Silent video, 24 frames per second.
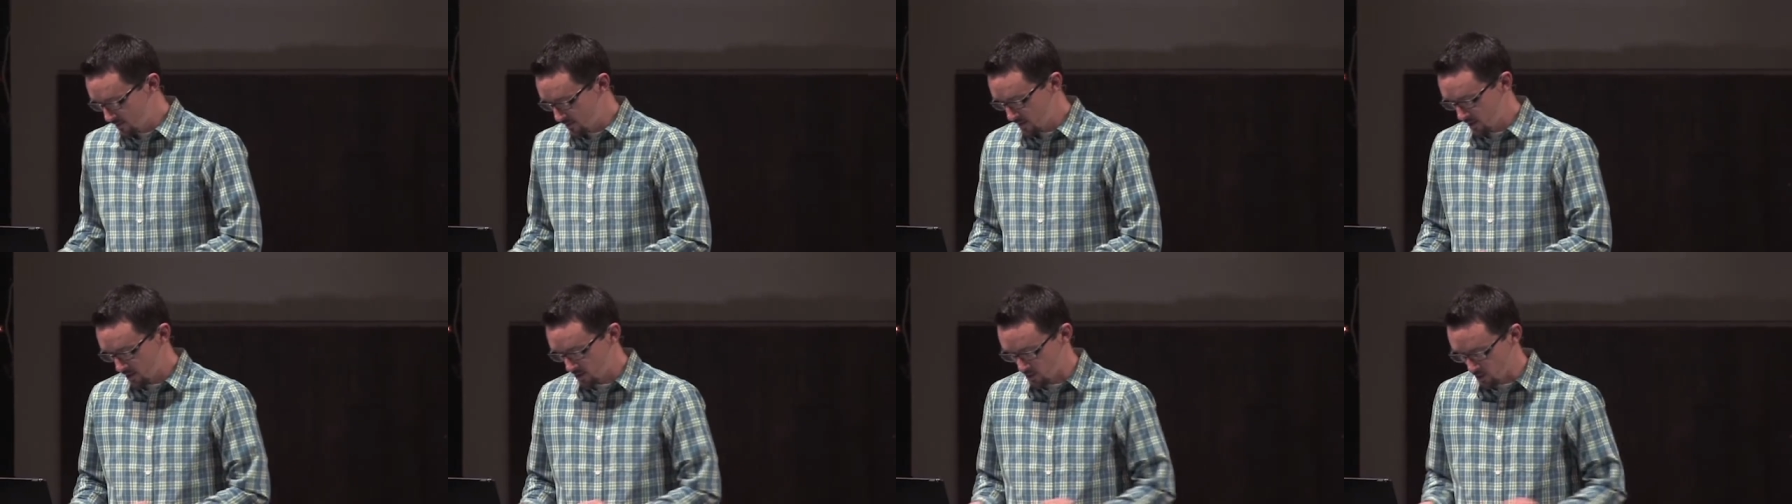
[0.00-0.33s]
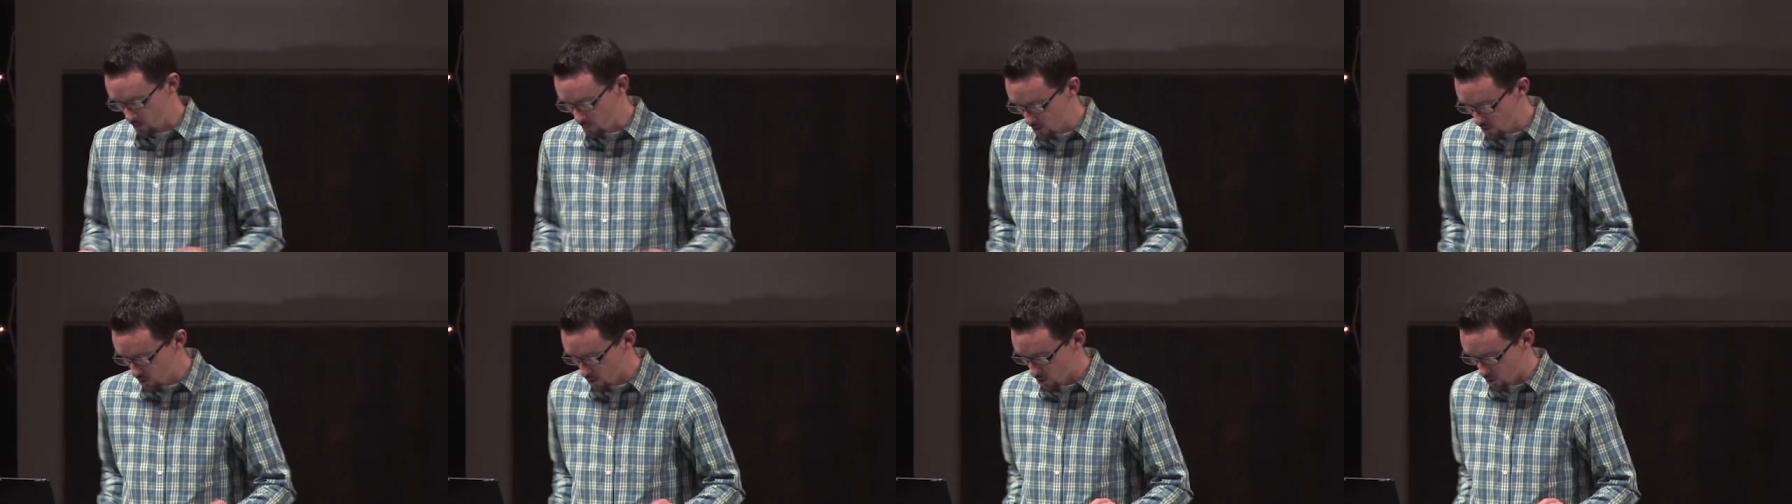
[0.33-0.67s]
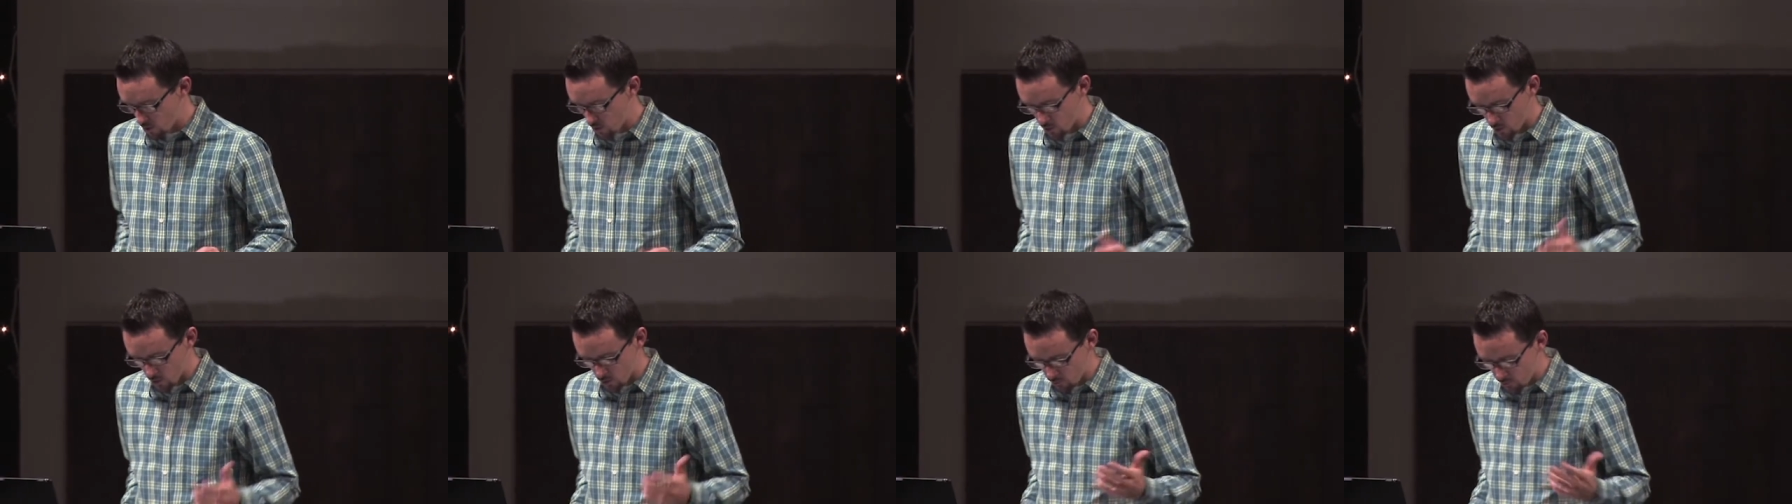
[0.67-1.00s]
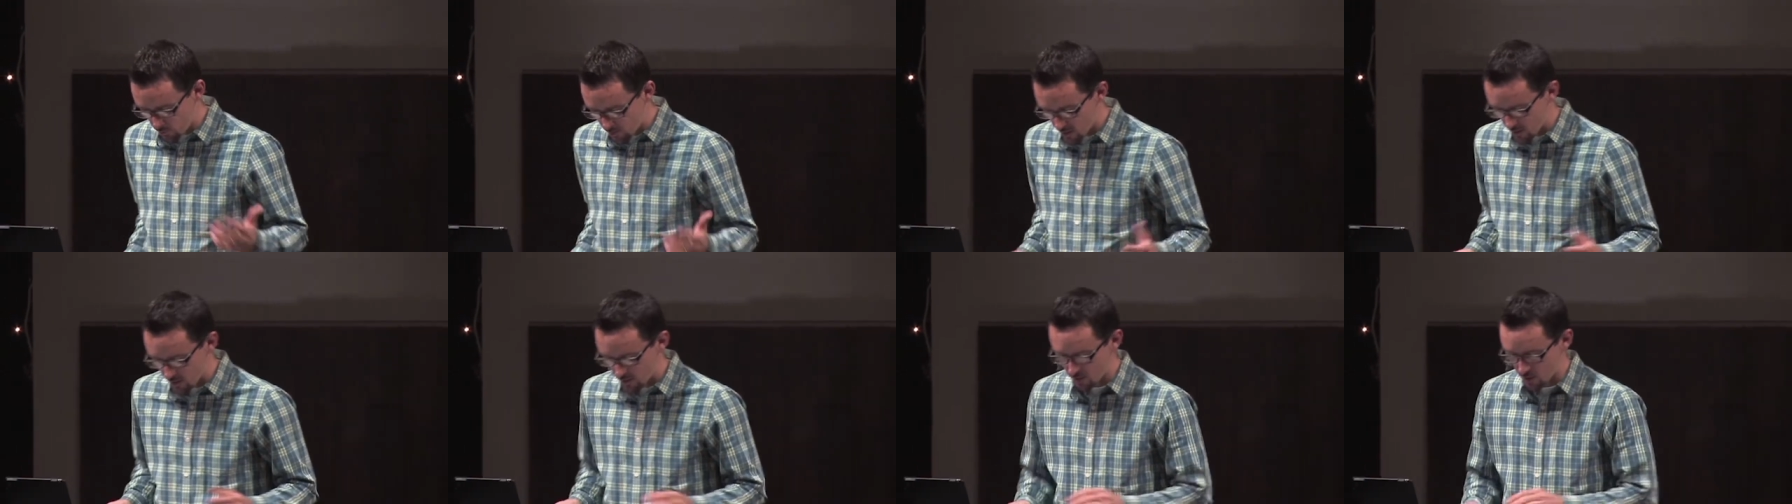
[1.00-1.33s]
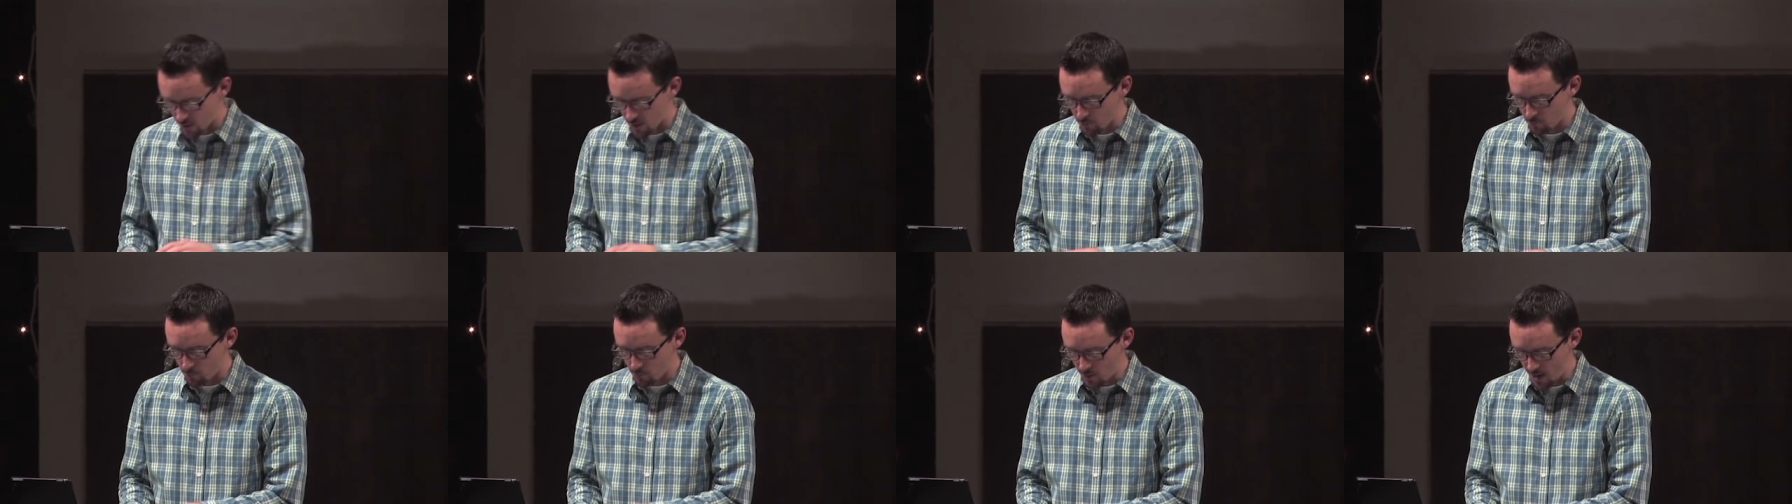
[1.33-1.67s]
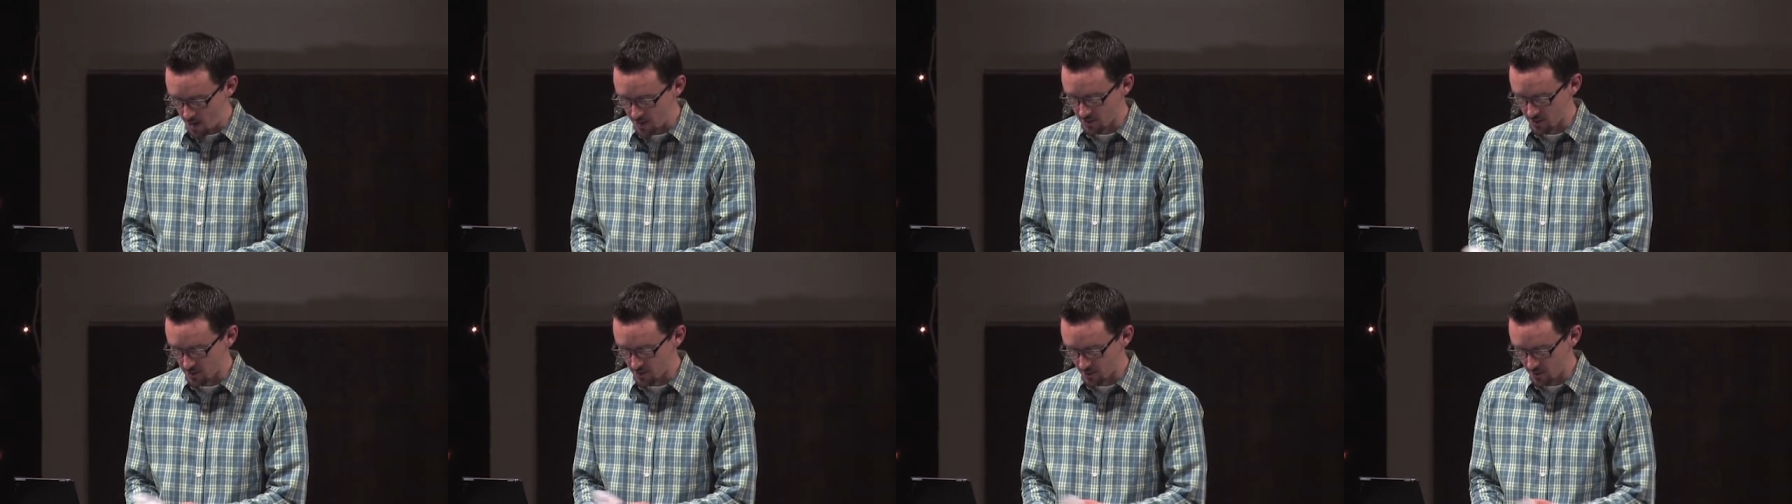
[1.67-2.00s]
because I want to show you just very, very
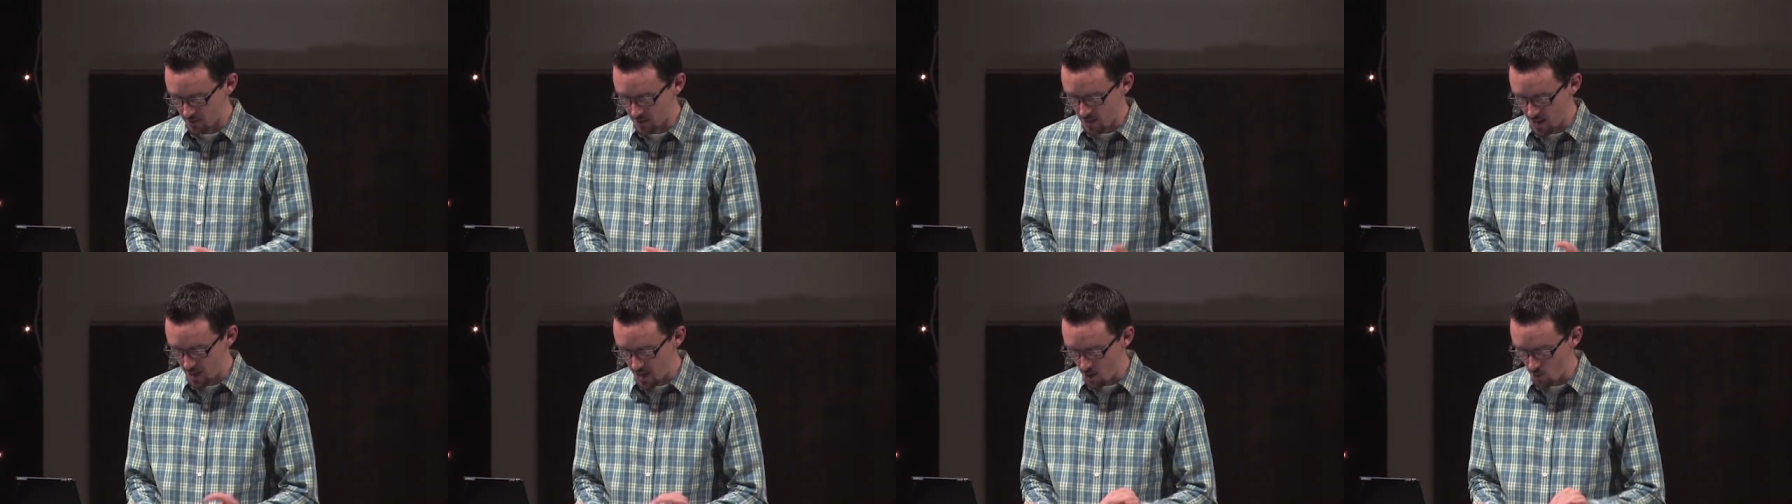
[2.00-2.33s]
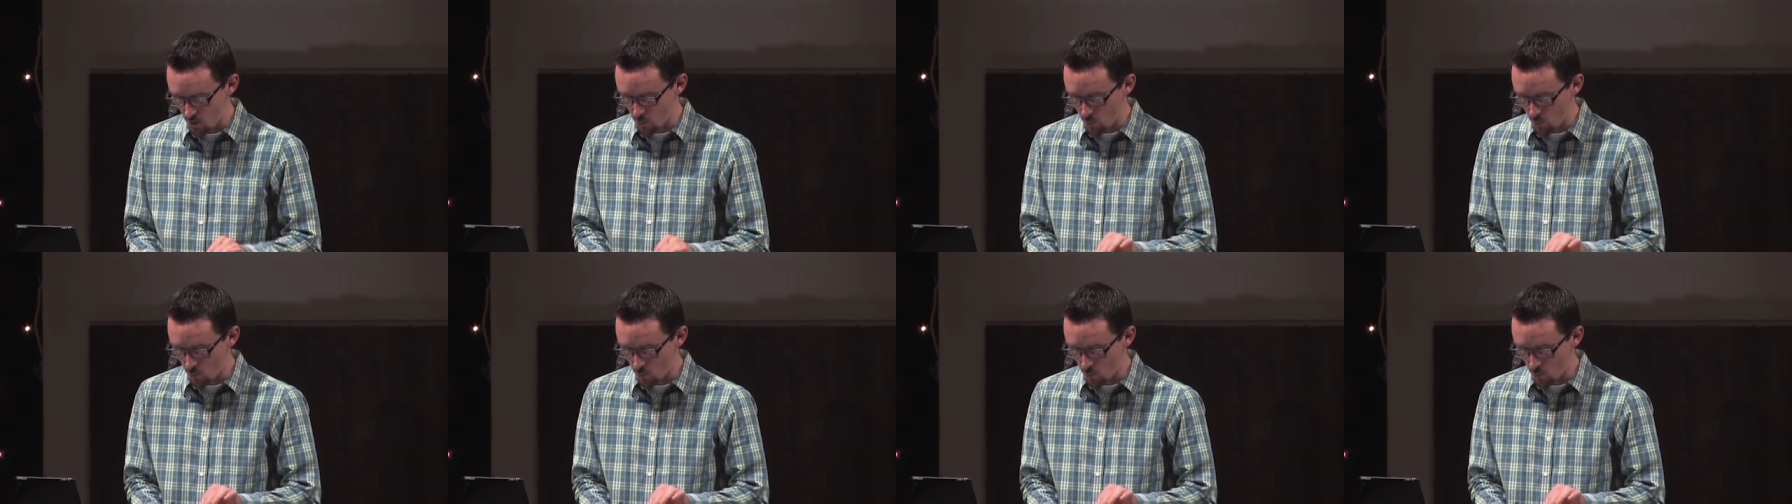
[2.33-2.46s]
practically how